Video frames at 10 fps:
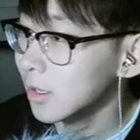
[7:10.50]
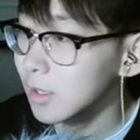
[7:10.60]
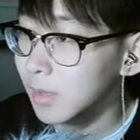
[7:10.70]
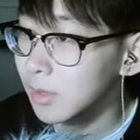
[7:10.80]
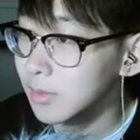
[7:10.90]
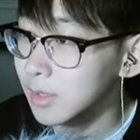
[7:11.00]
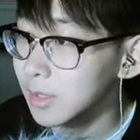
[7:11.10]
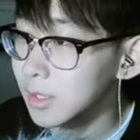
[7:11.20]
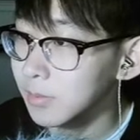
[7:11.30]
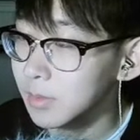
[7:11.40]
talk about
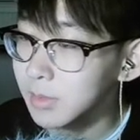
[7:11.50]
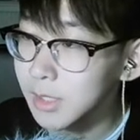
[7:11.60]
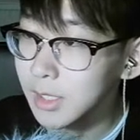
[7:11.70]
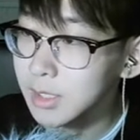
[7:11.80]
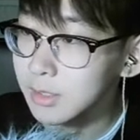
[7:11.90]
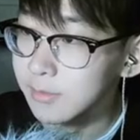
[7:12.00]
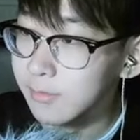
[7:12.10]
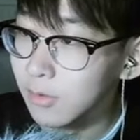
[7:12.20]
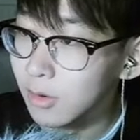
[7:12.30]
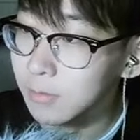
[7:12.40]
the implementation
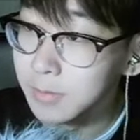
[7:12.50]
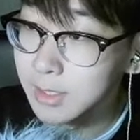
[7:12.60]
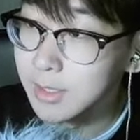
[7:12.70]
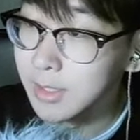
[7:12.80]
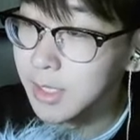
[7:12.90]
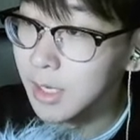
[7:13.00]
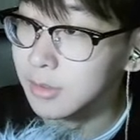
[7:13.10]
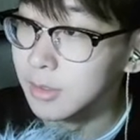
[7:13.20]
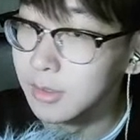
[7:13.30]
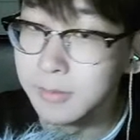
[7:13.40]
for our BCD
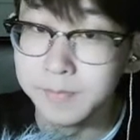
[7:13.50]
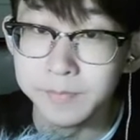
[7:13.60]
counter.